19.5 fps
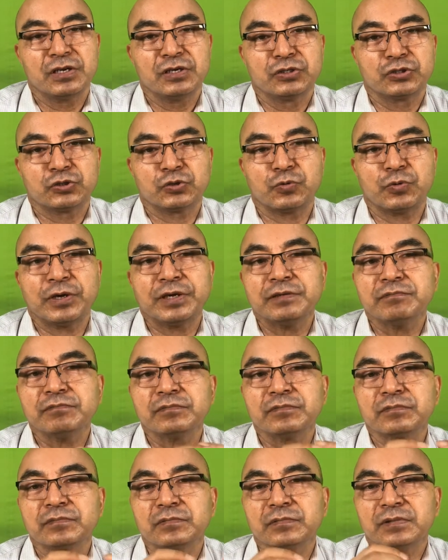So
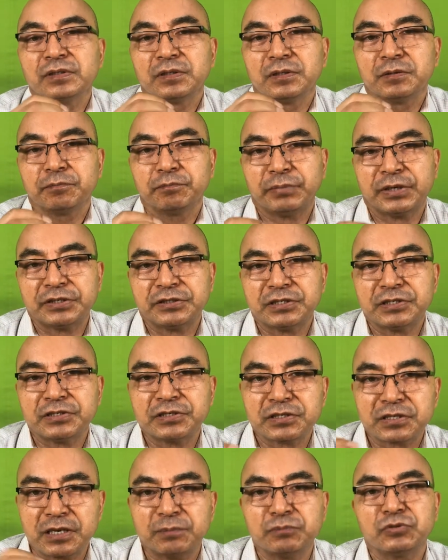when
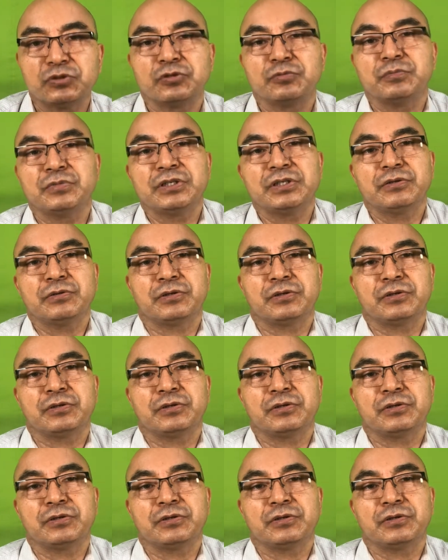patients come to me,